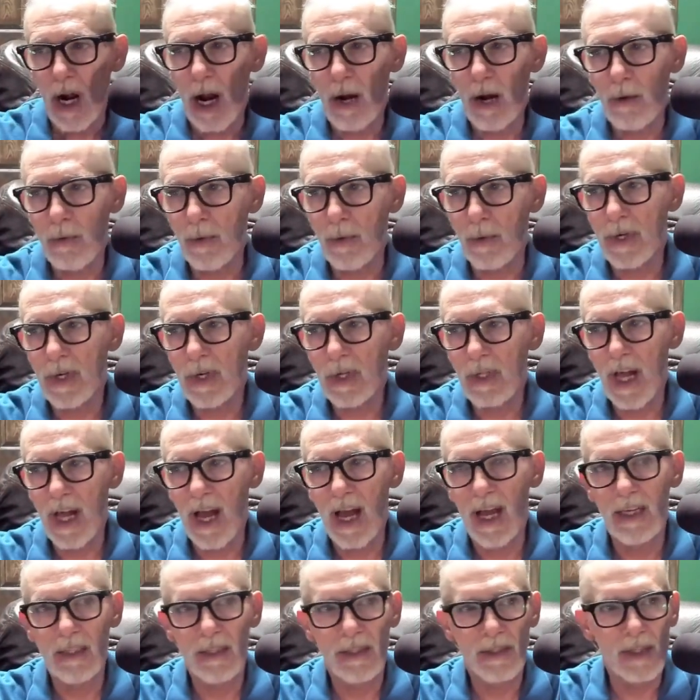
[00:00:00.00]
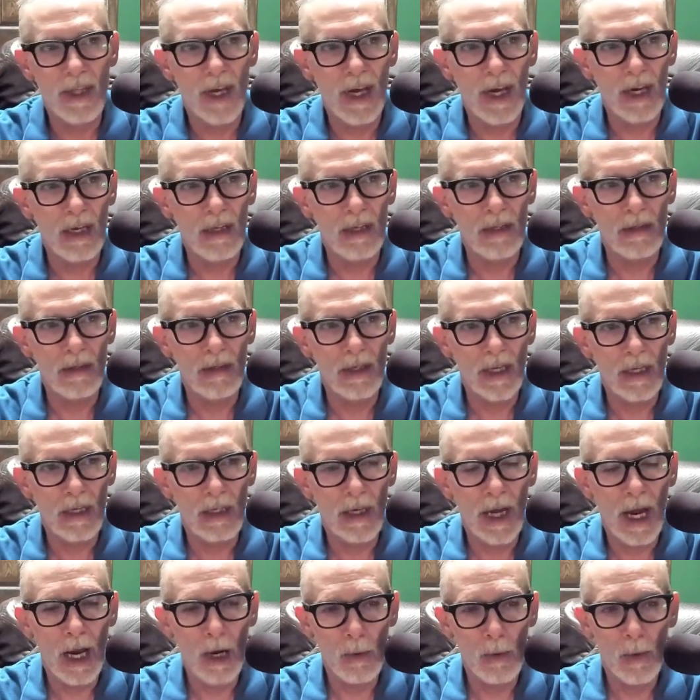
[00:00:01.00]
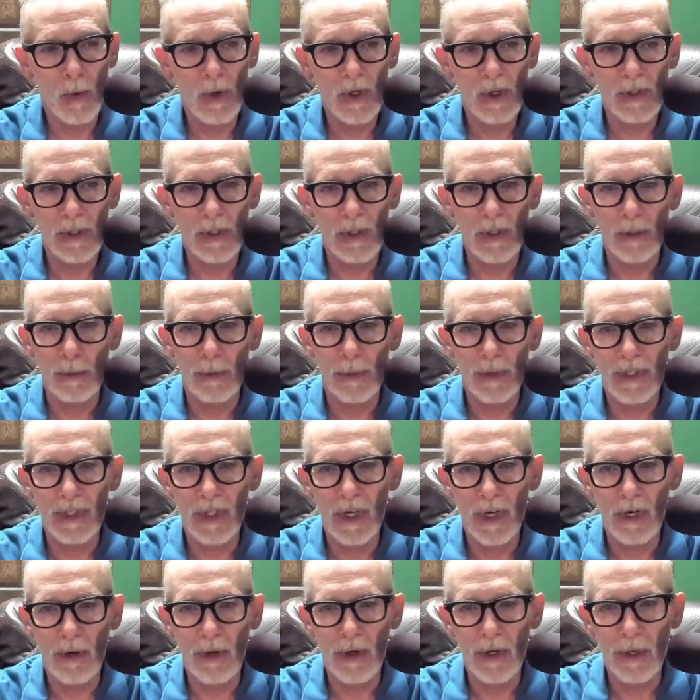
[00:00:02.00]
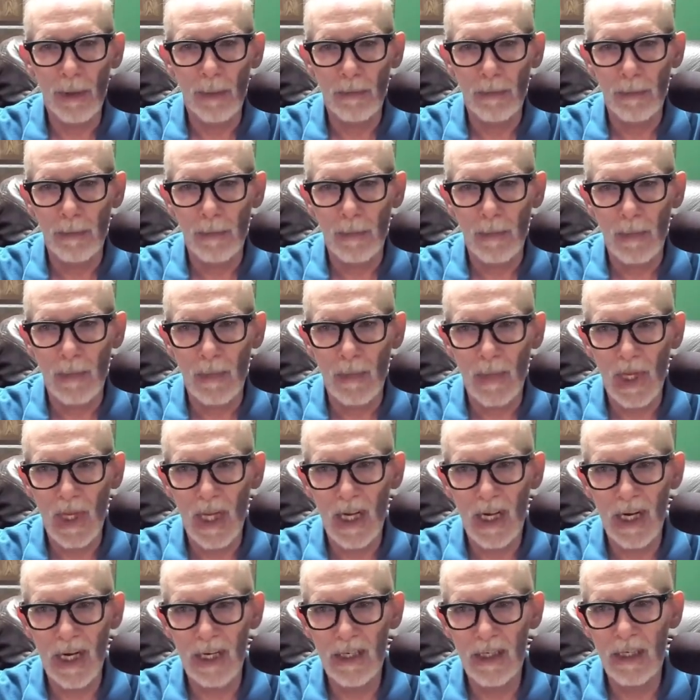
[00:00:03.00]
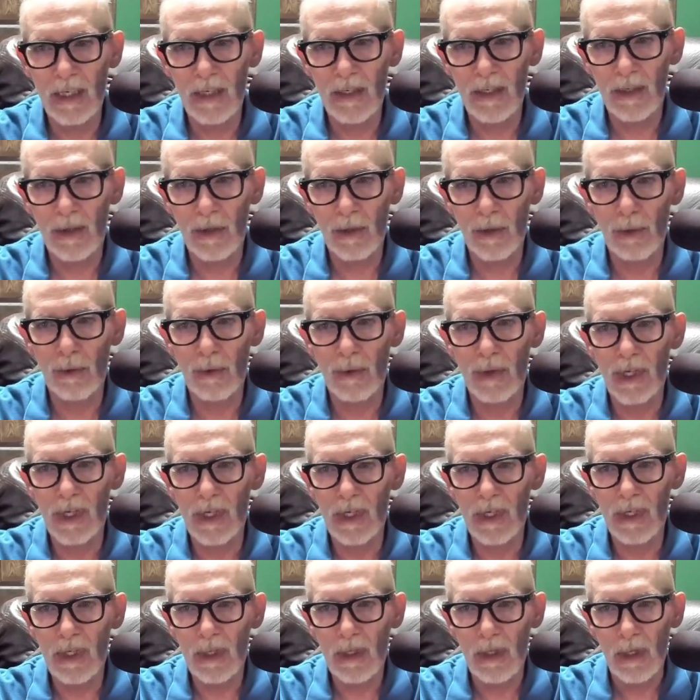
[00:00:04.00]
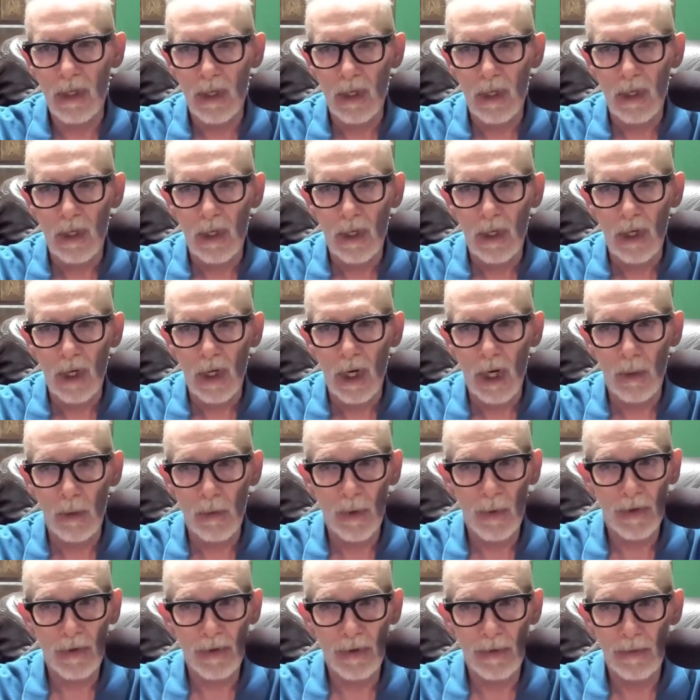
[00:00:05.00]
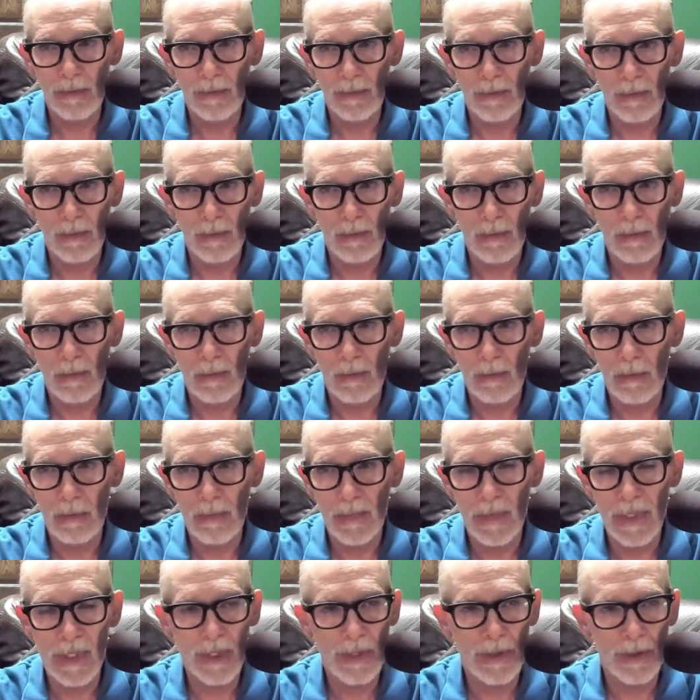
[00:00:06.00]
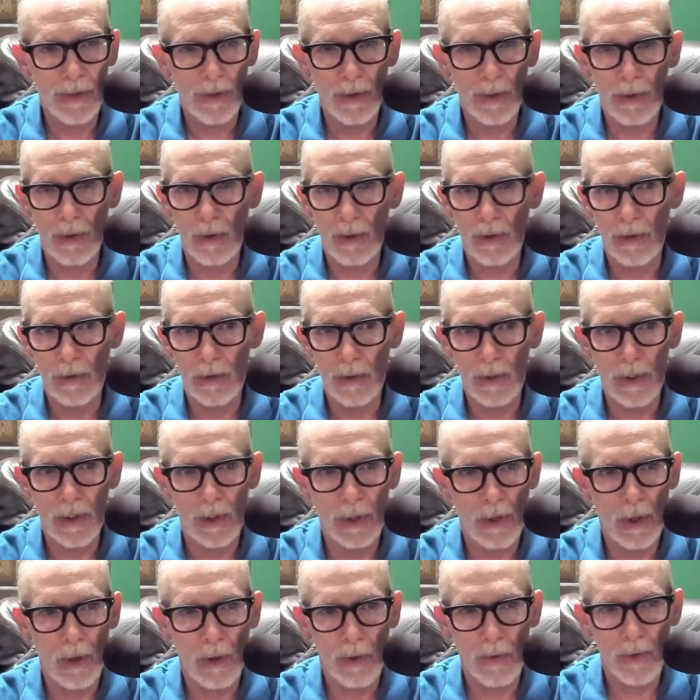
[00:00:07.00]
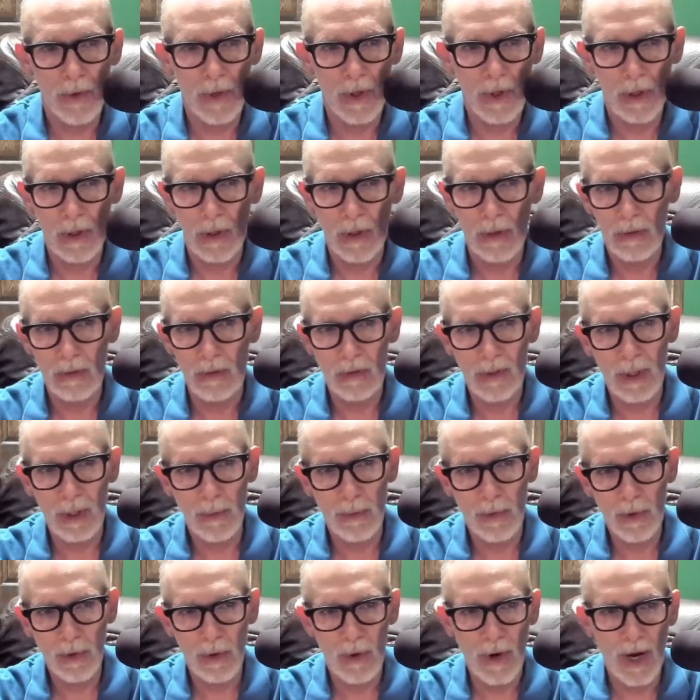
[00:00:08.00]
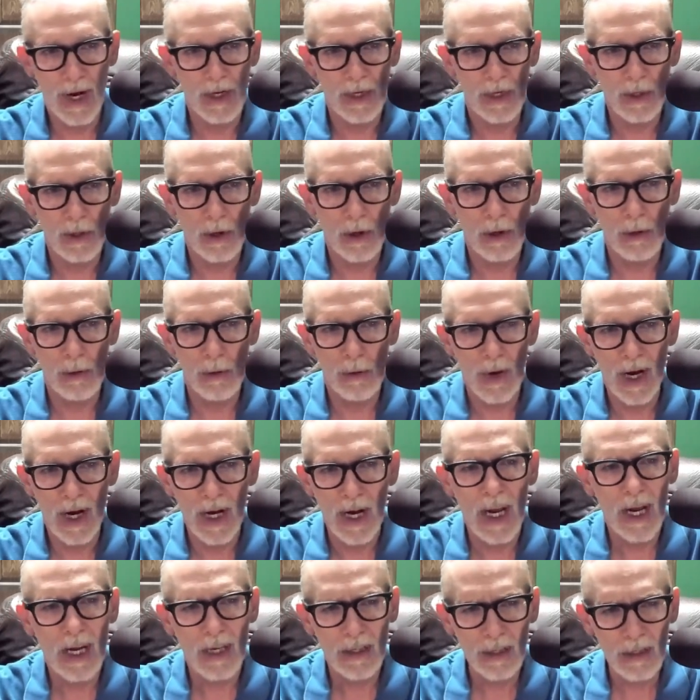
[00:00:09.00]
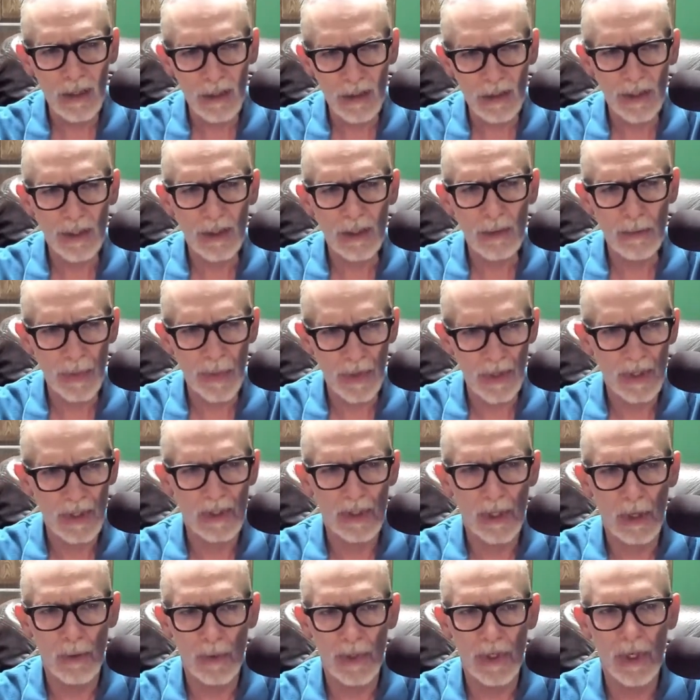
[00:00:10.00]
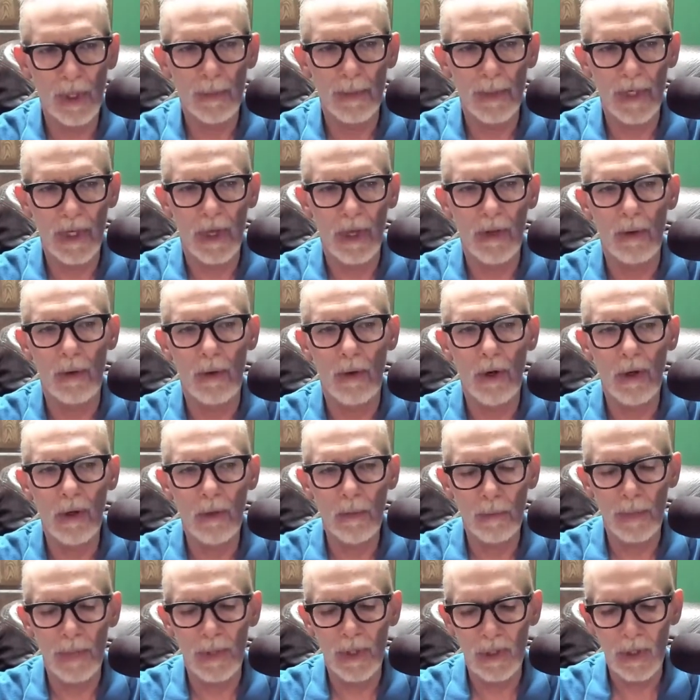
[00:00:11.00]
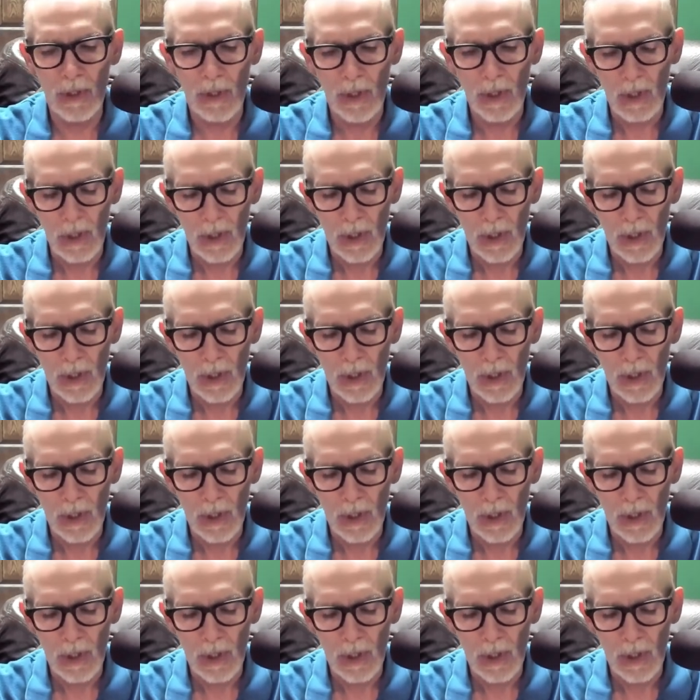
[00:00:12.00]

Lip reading: I realized that I was a libertarian, and I didn't agree with neither, the Democratic or right. There's some things that we come together on, but